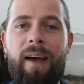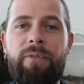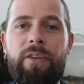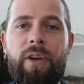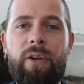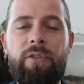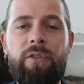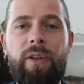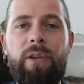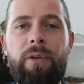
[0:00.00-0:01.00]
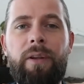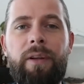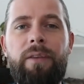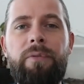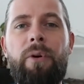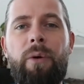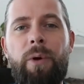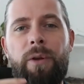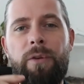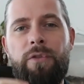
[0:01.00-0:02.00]
average culture that you're looking for and
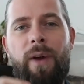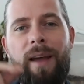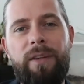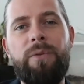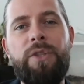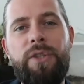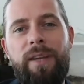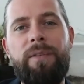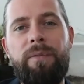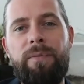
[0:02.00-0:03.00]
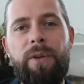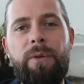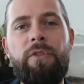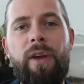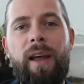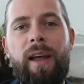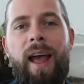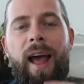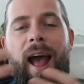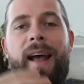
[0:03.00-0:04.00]
what you're striving to achieve in the future
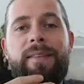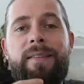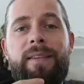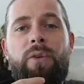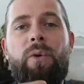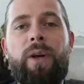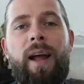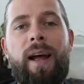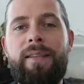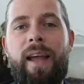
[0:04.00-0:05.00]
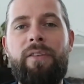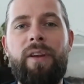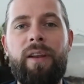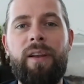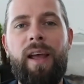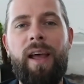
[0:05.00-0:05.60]
as an organization,